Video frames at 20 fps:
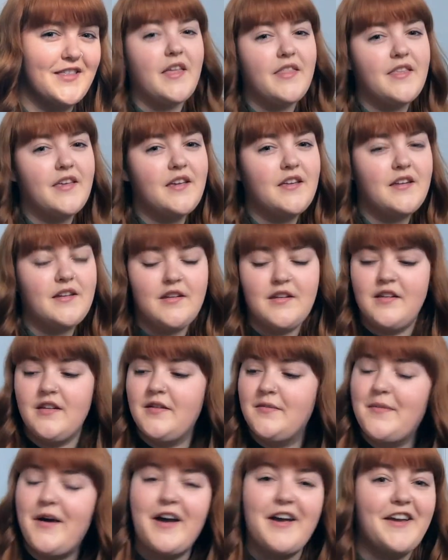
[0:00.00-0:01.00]
And then
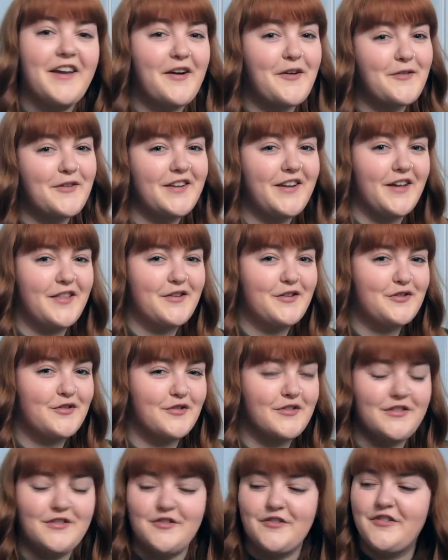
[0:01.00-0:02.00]
my only other
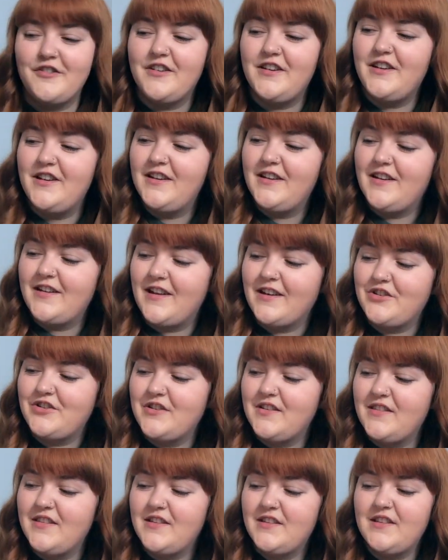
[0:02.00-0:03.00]
short story
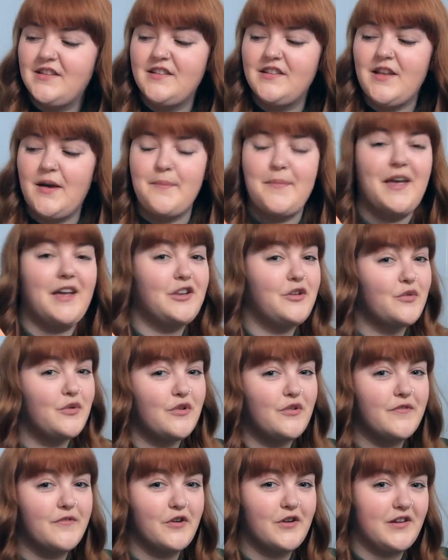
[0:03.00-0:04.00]
collection, this is A
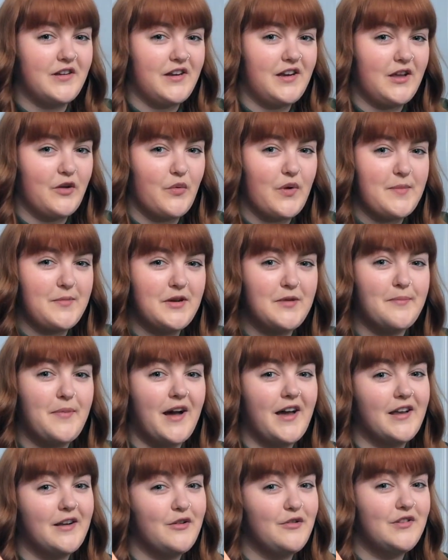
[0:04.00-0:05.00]
Manual for Cleaning Women
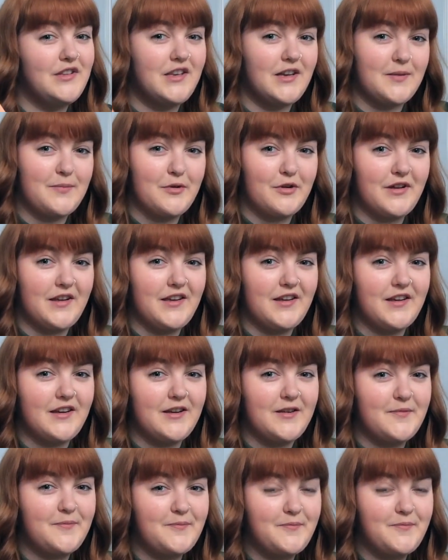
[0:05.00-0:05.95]
by Lucia Berlin.